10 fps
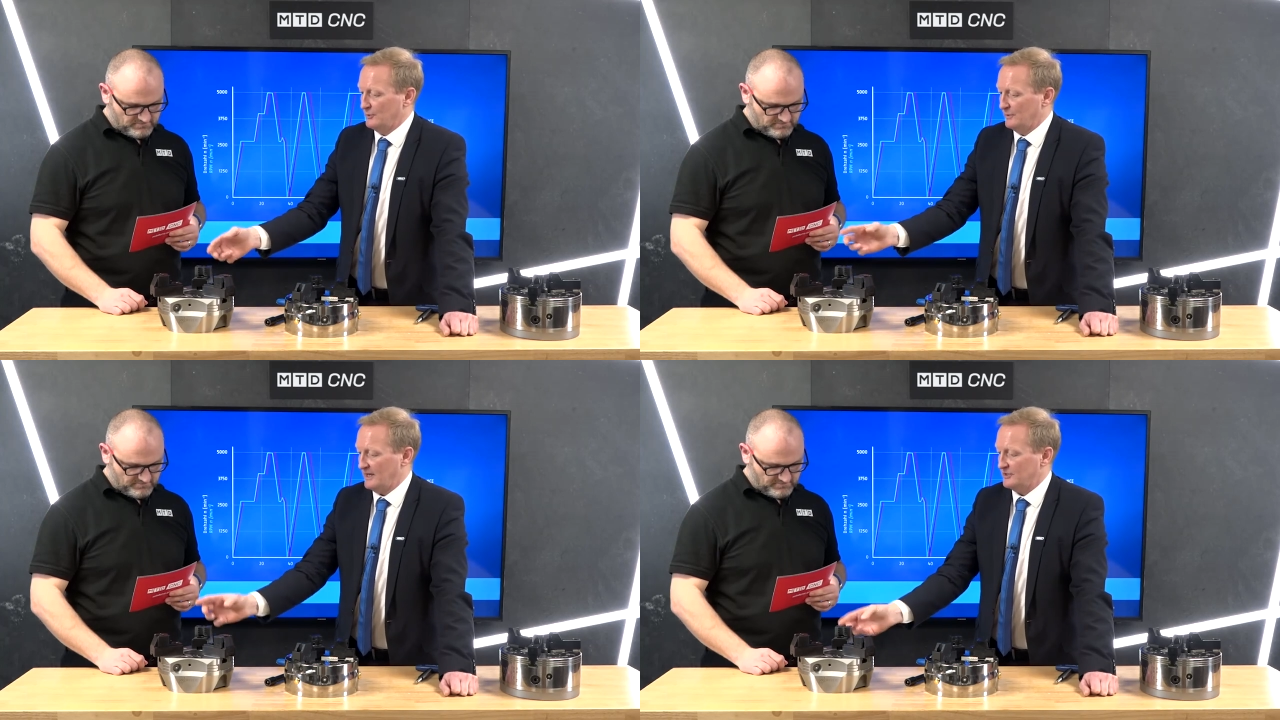Speaker 1: you
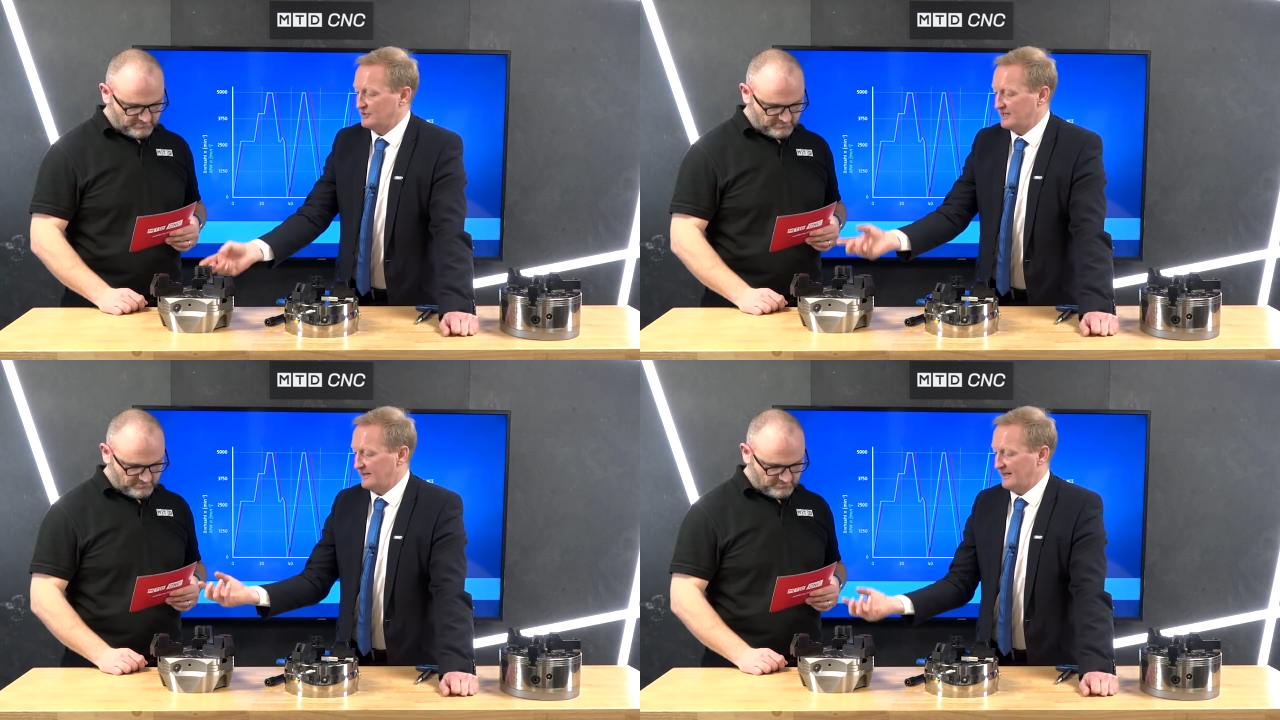do with that, you
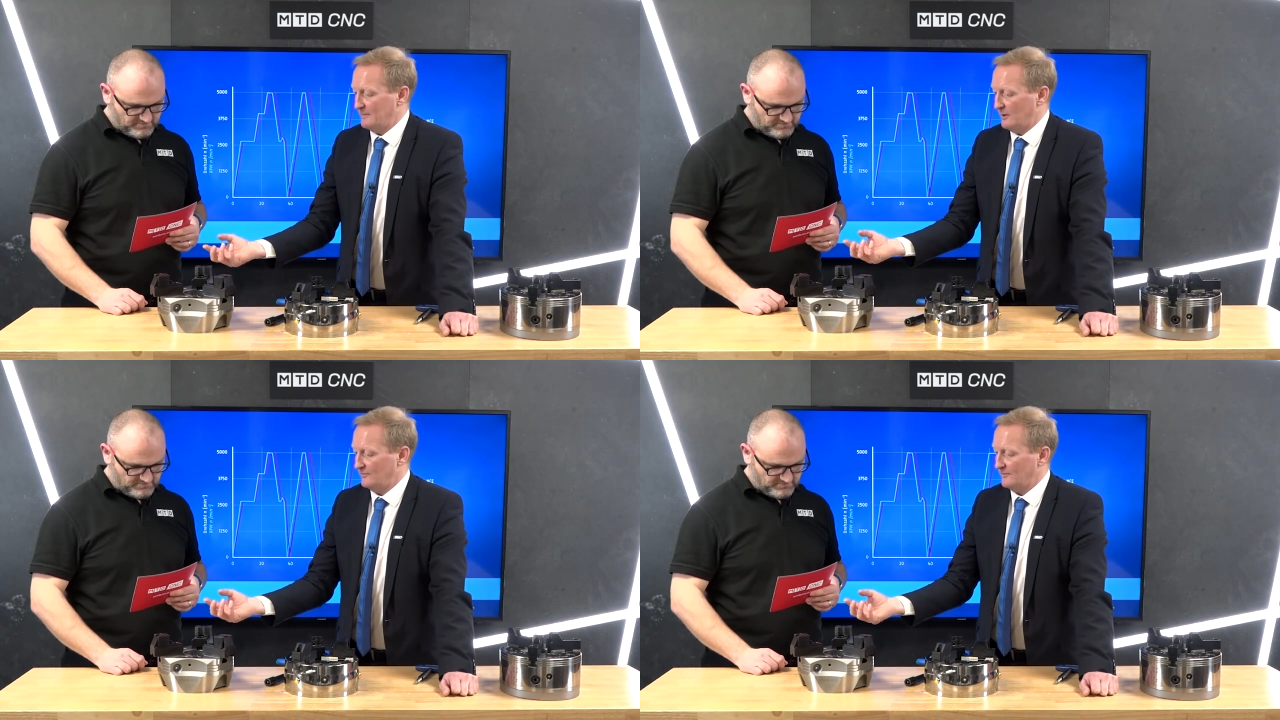take
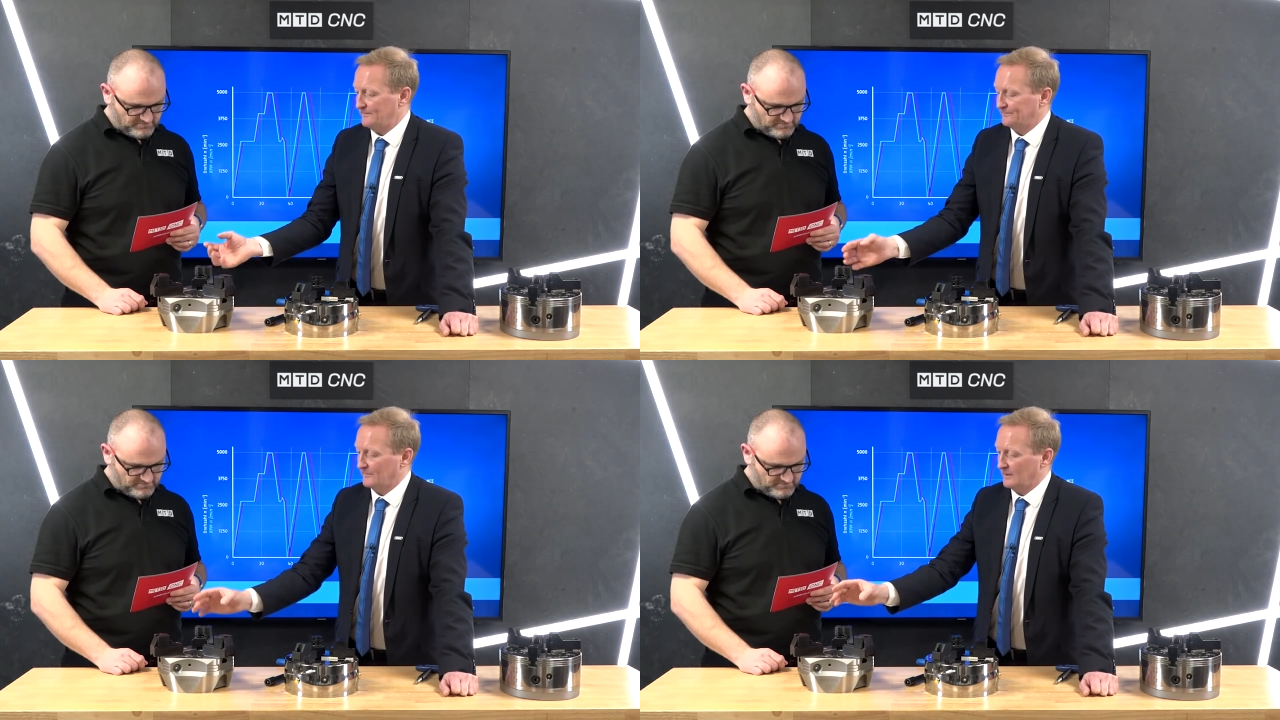them off
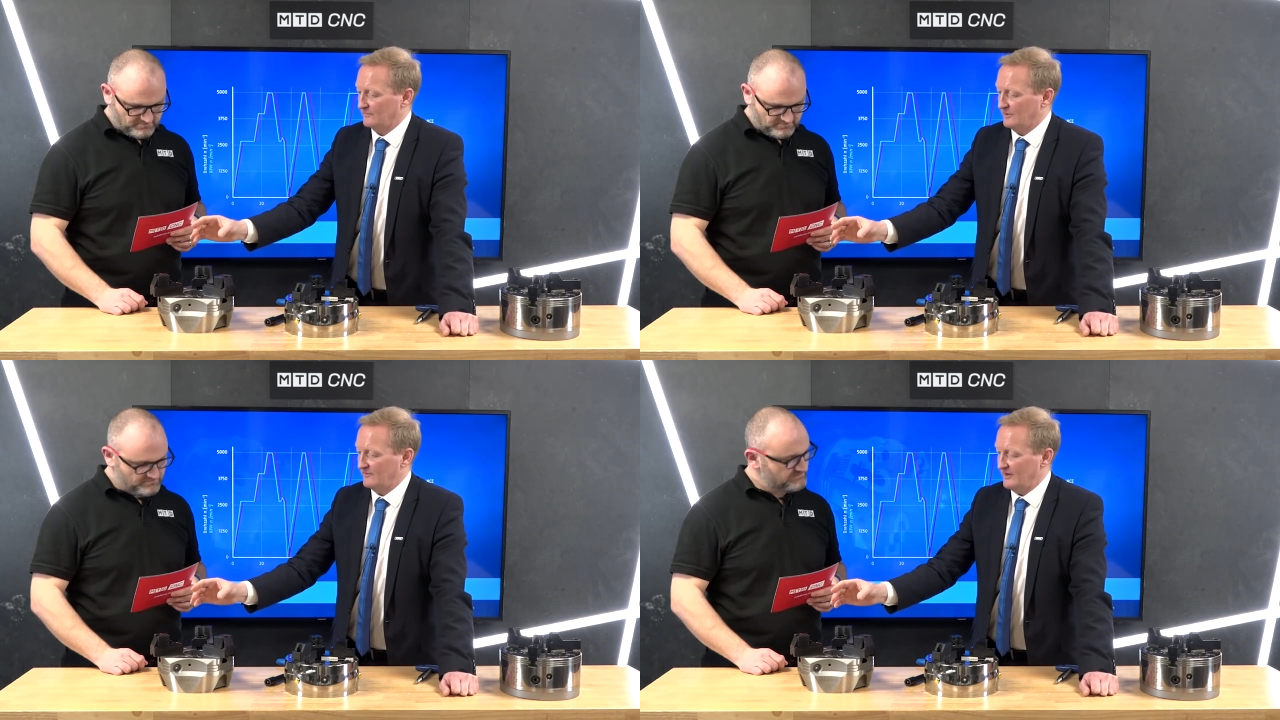
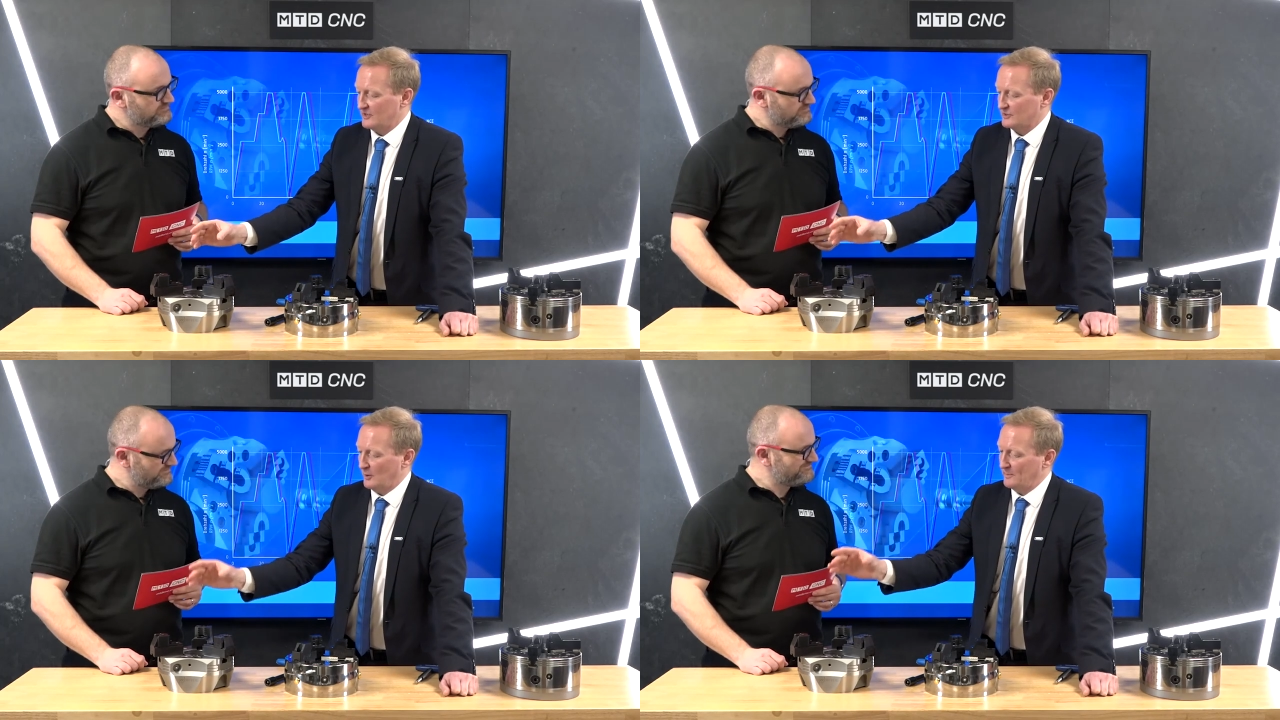for your
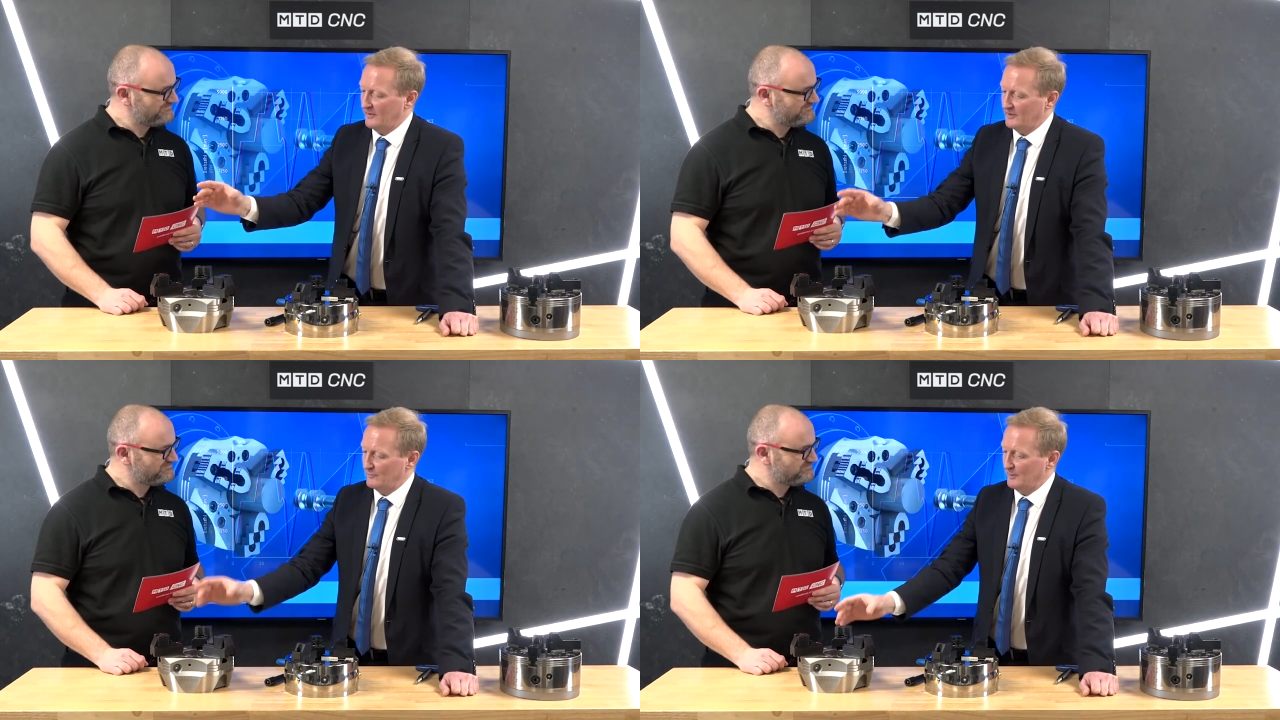first stop and
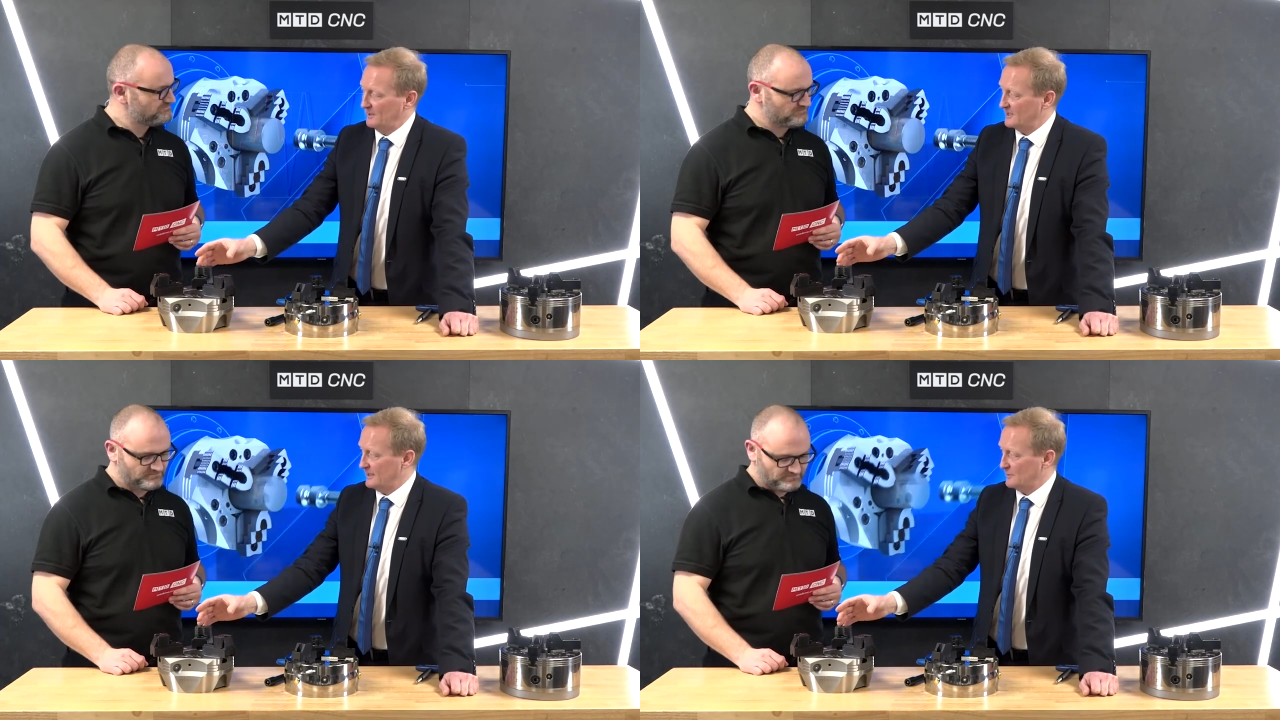then you
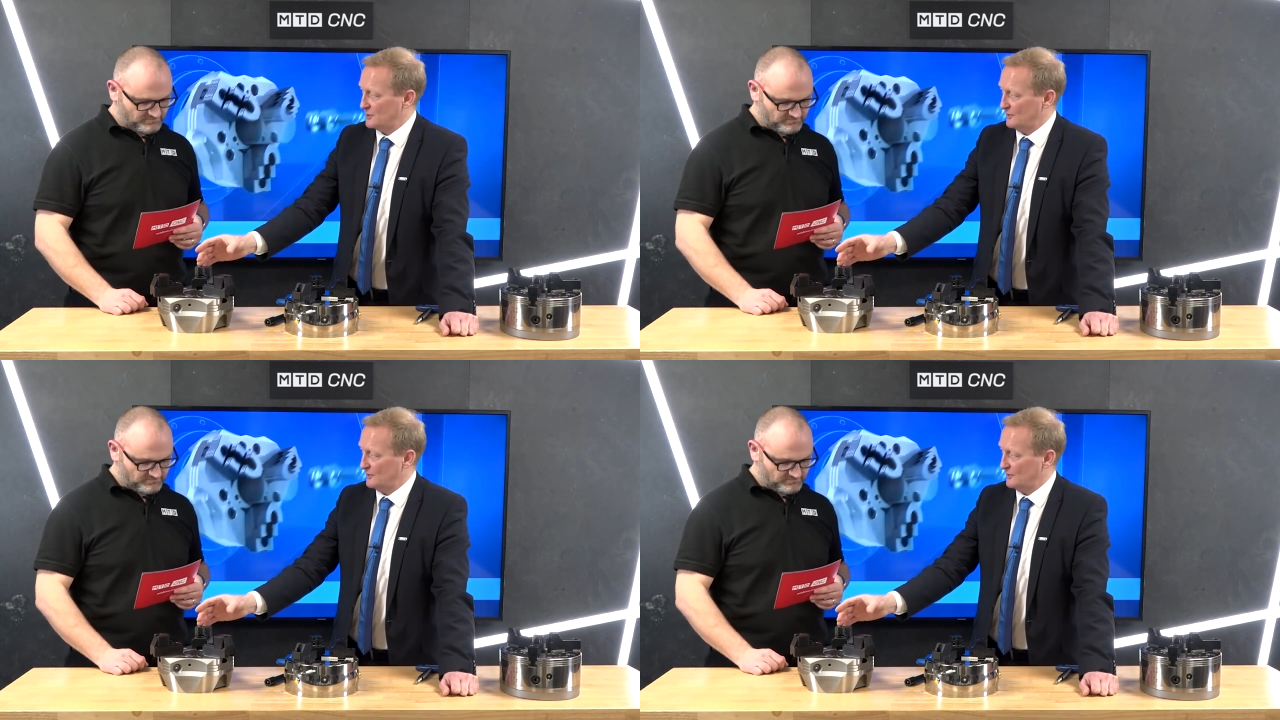replace that with